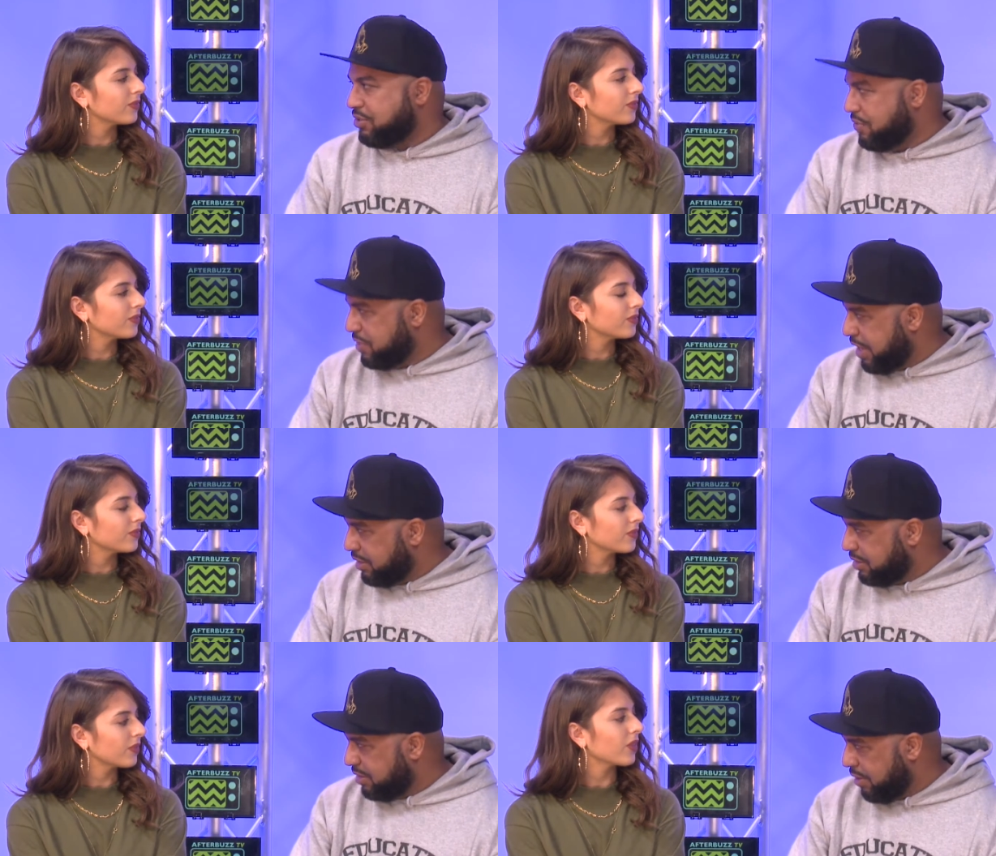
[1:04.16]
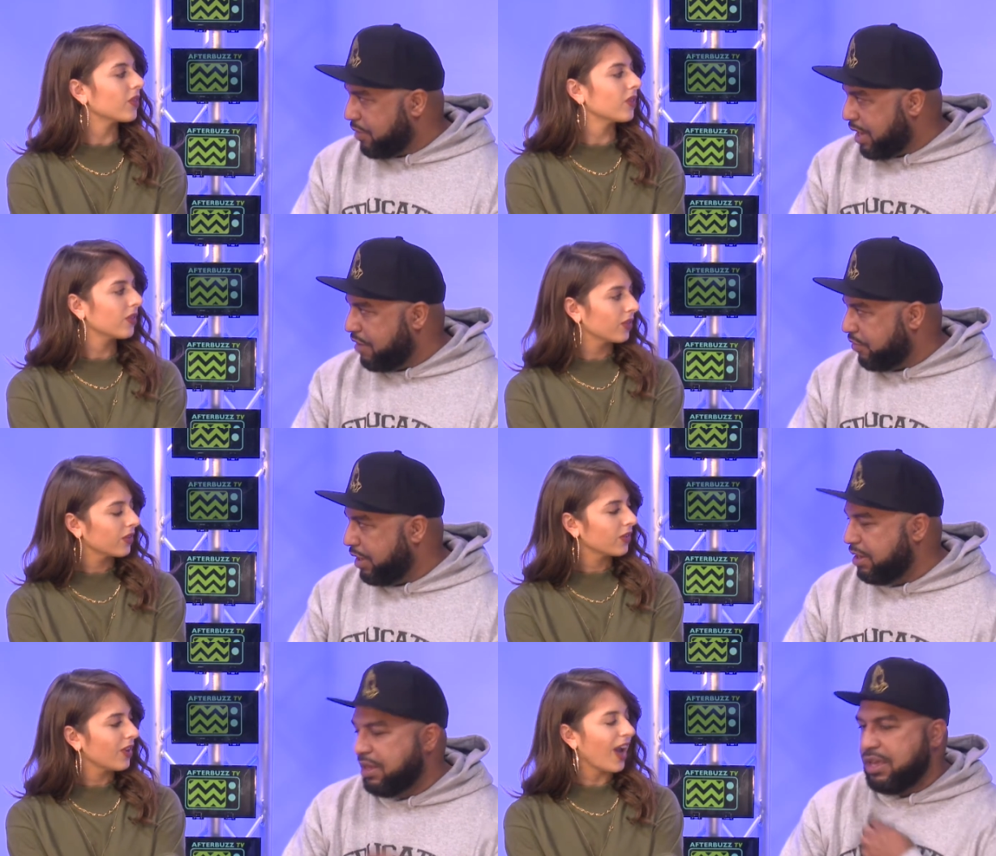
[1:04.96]
Speaker 1: of Sex, that we're
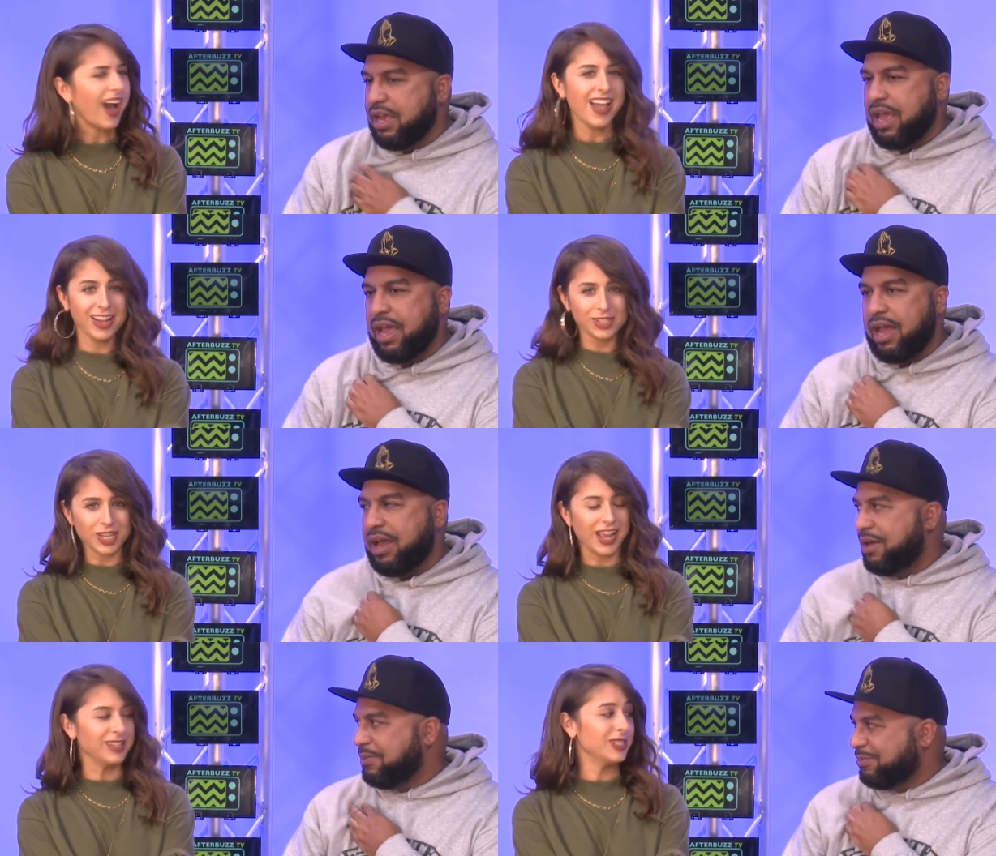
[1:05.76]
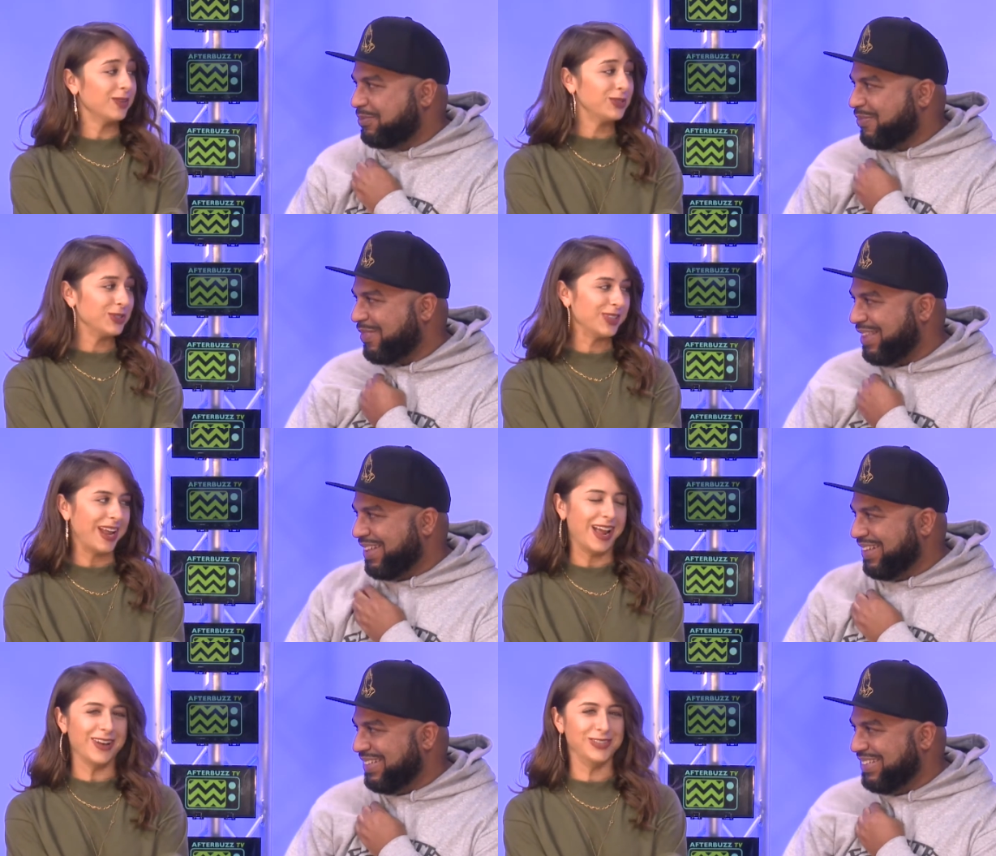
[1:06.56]
covering.
Speaker 2: I actually uh, ended up doing that
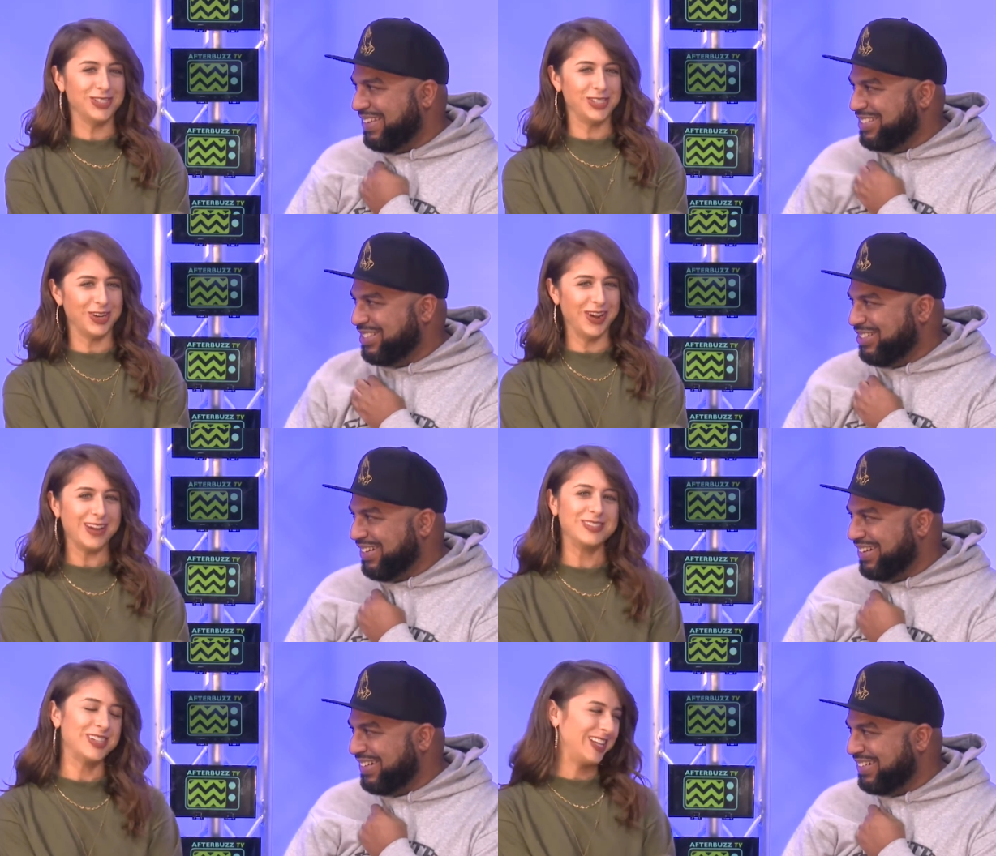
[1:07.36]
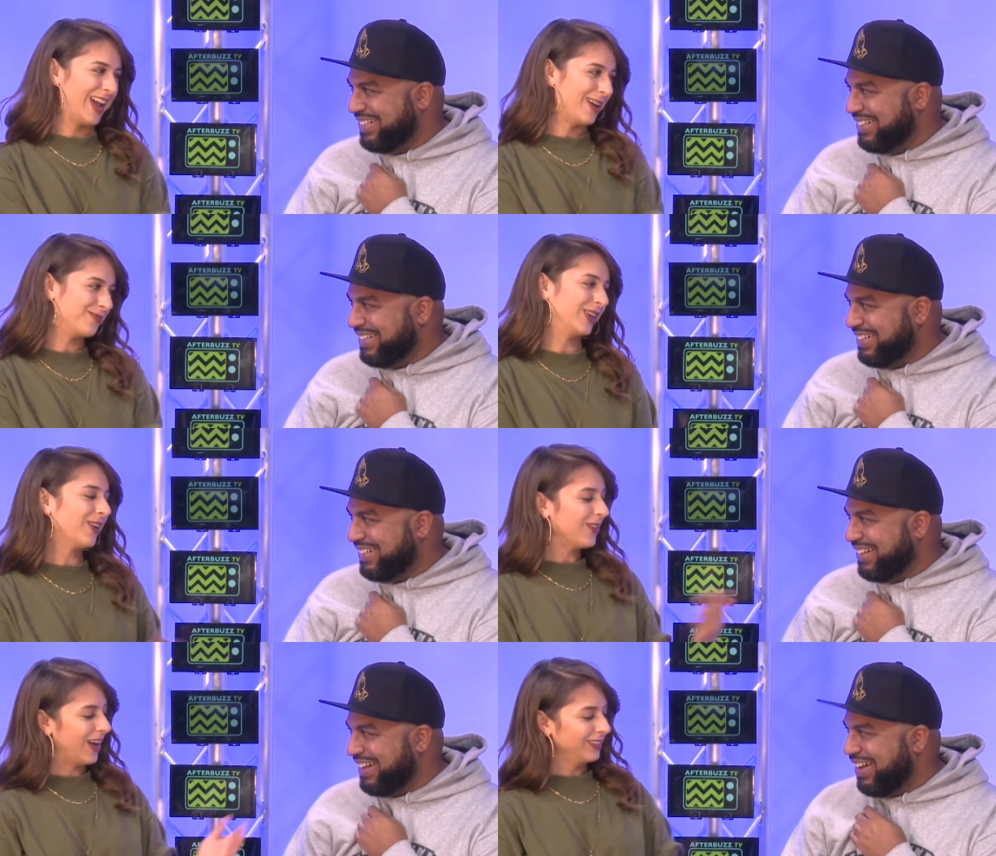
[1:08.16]
after show you? after, yeah, but go
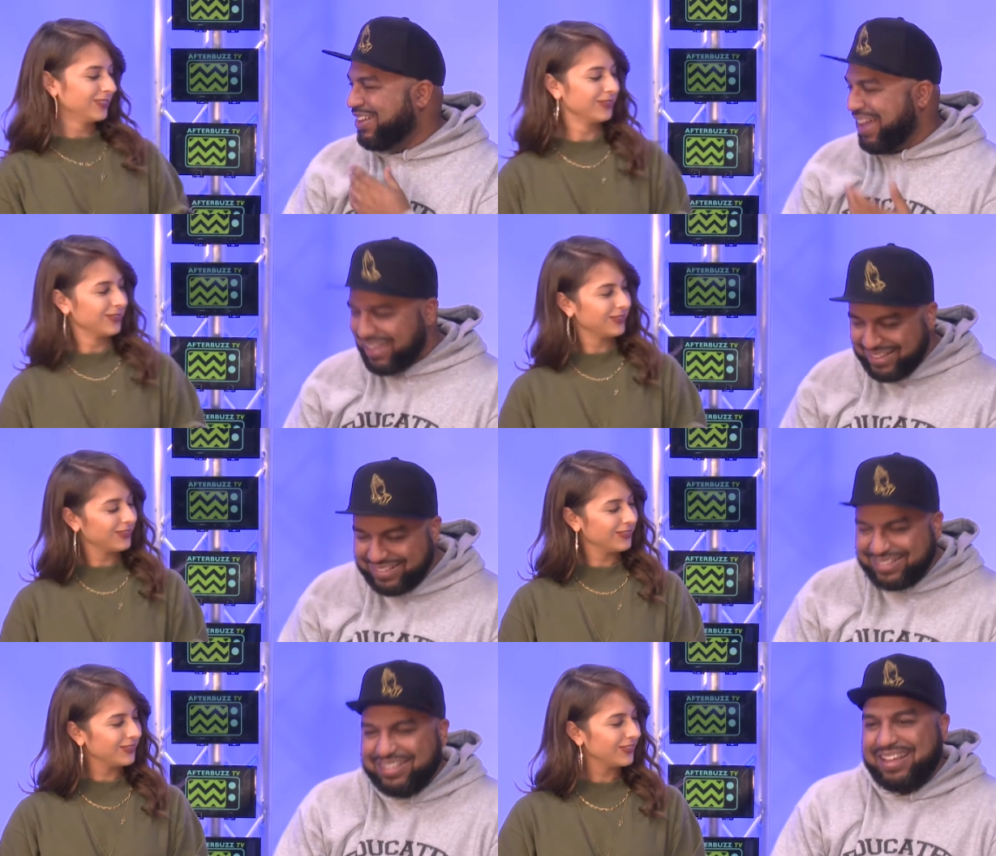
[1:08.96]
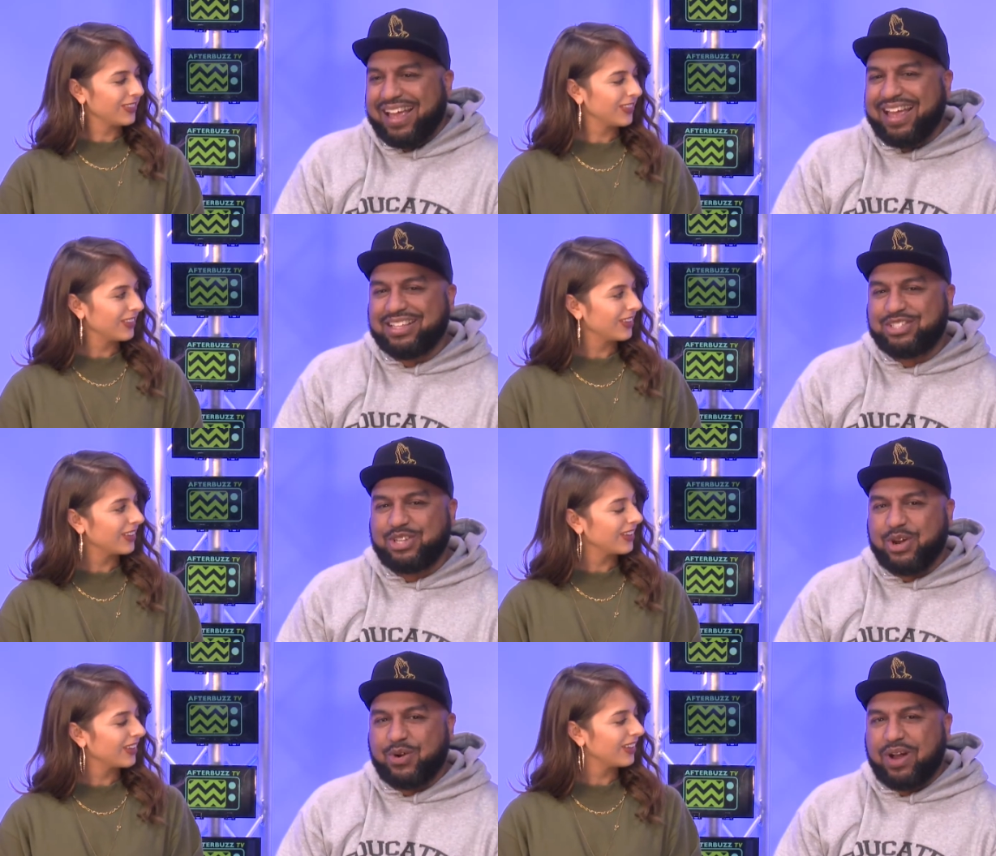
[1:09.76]
on. Okay.
Speaker 1: And
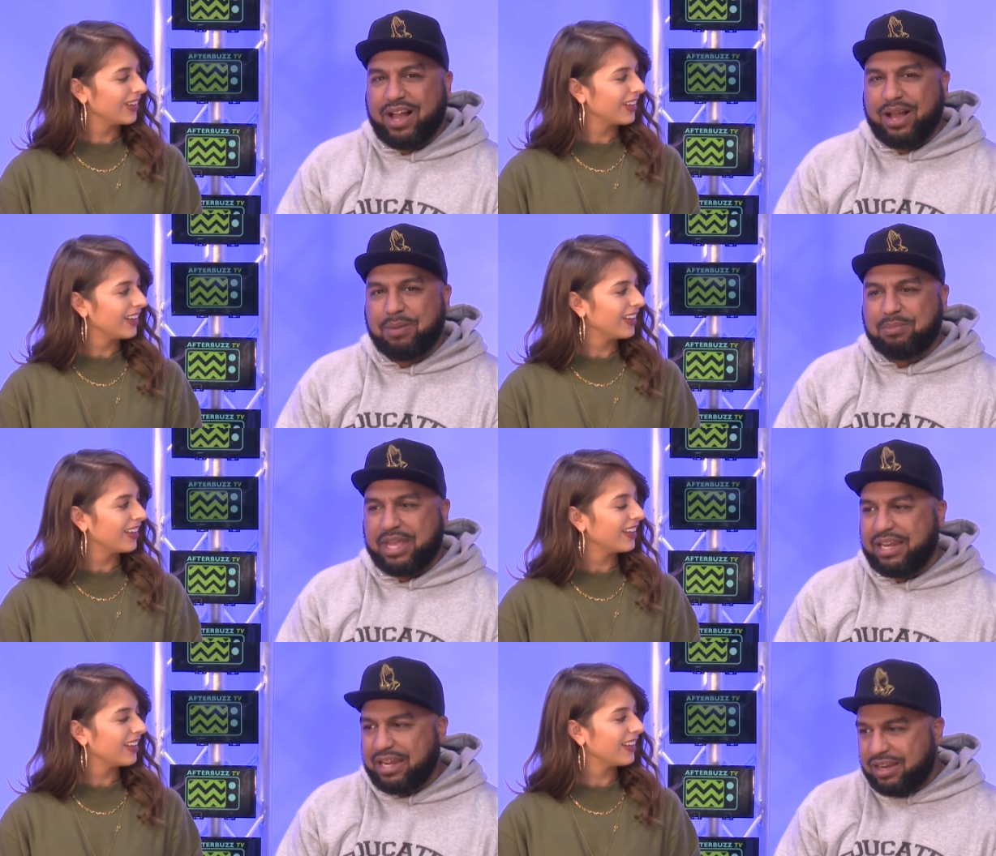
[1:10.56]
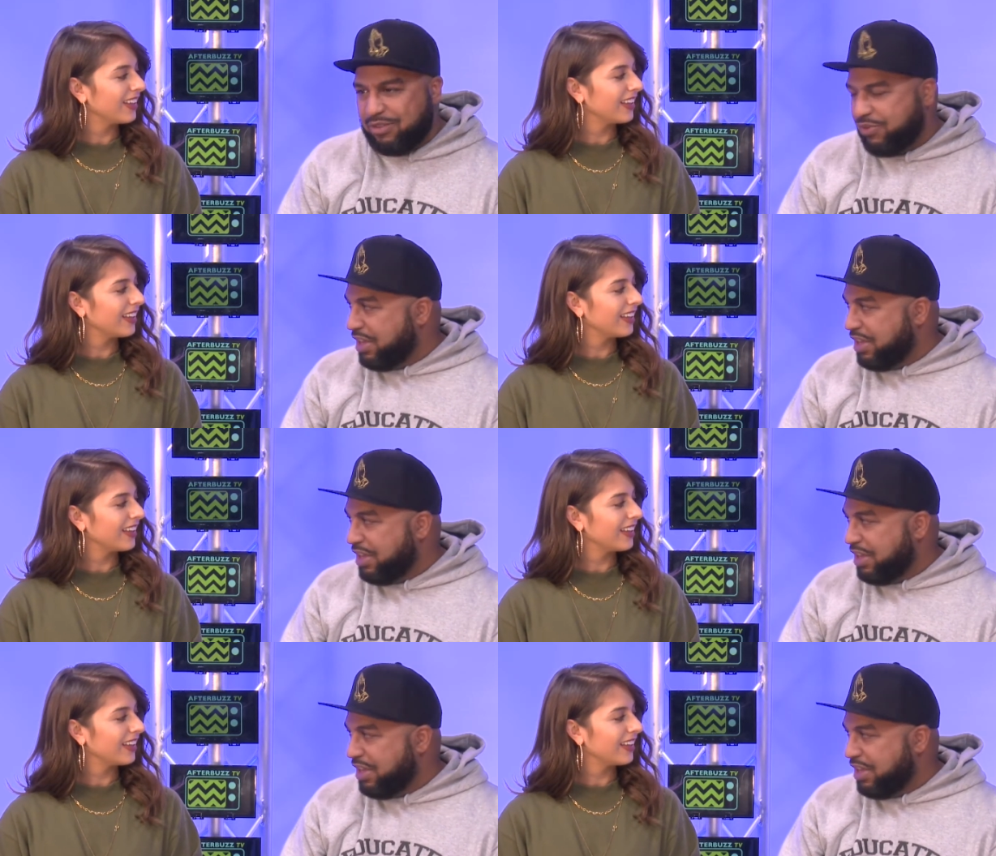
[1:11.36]
so um, they needed a fill